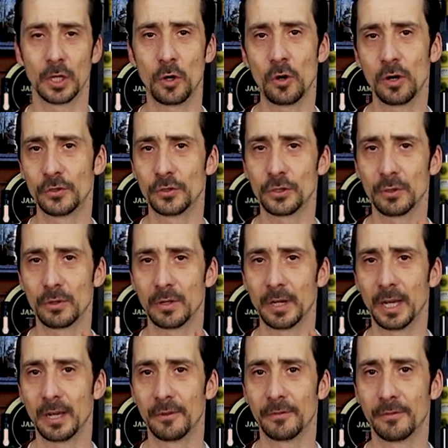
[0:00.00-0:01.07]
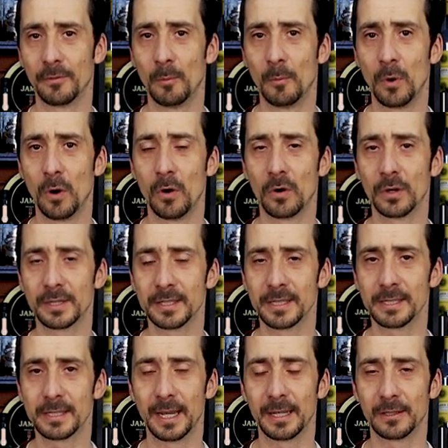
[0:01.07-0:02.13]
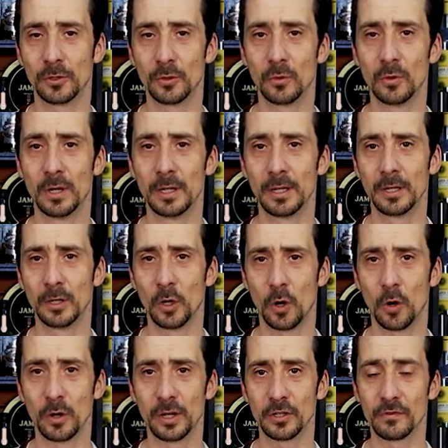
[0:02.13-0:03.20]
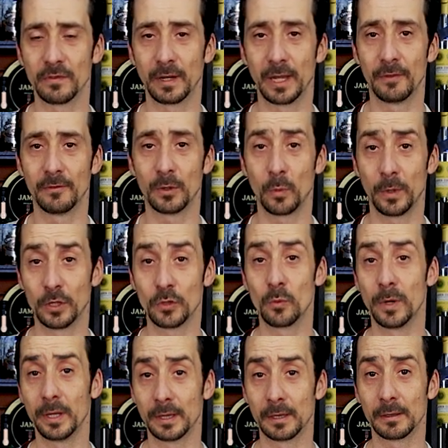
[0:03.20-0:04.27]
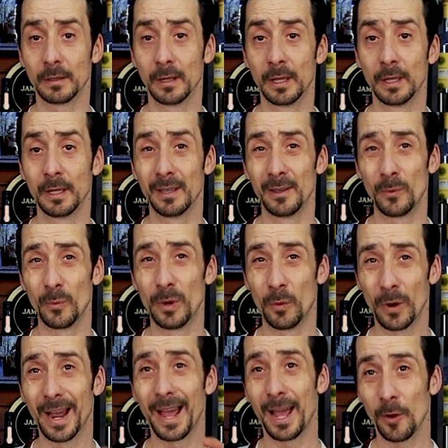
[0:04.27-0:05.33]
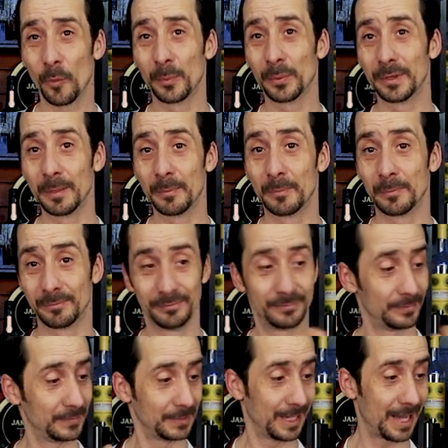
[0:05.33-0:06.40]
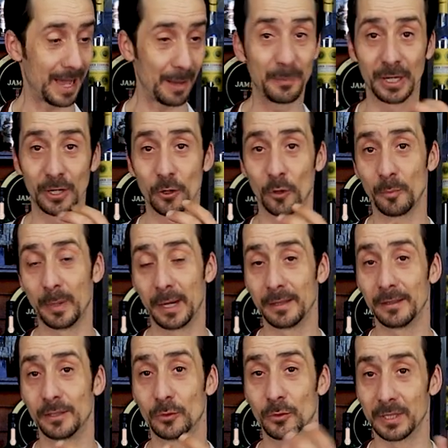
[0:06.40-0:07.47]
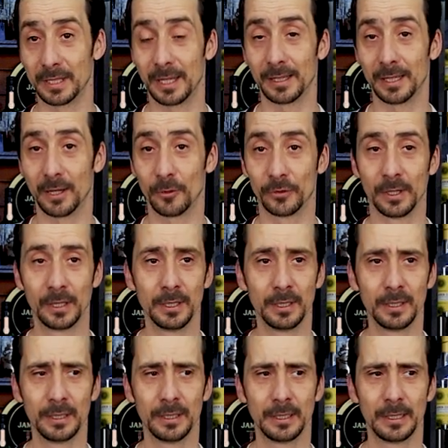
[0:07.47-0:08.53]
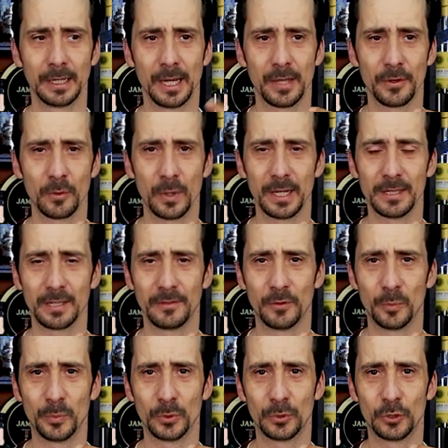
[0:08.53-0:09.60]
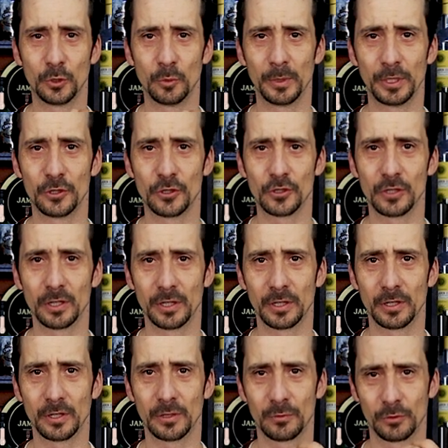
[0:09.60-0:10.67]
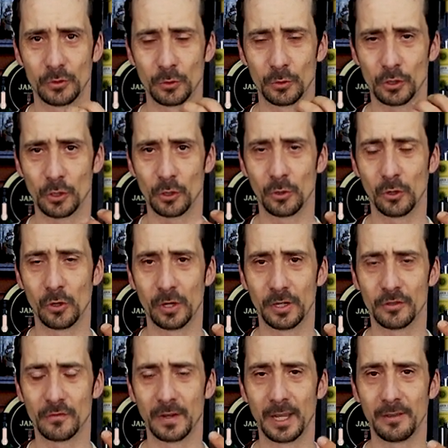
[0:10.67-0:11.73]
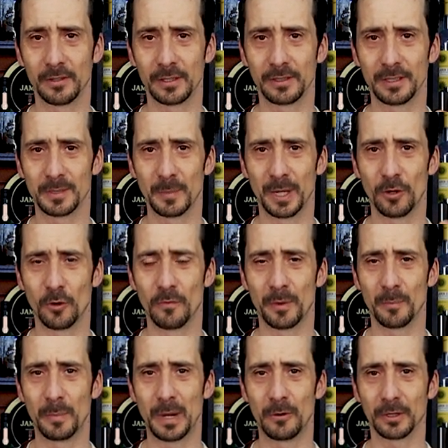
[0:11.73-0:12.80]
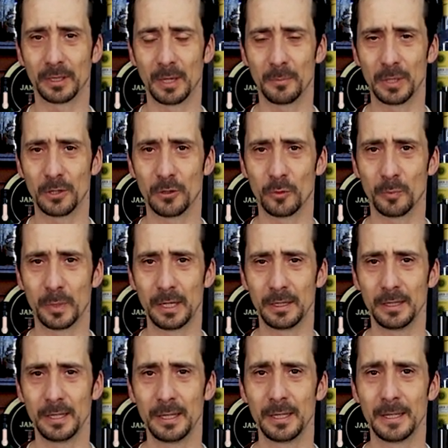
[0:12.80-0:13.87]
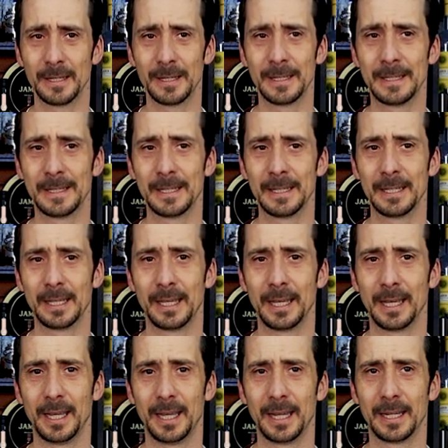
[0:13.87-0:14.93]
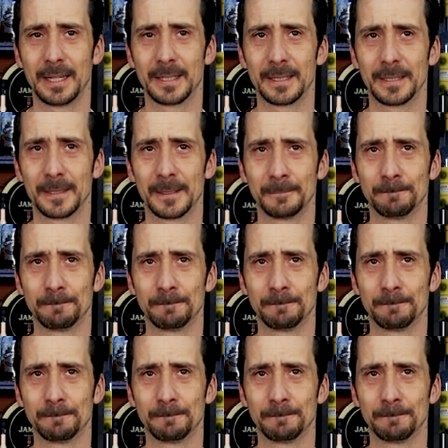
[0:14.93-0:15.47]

Cointreau have more subtle orange flavor, which will help the apricot brandy to stand out. Otherwise, if you put too strong orange flavor, this may overpower the apricot brandy. And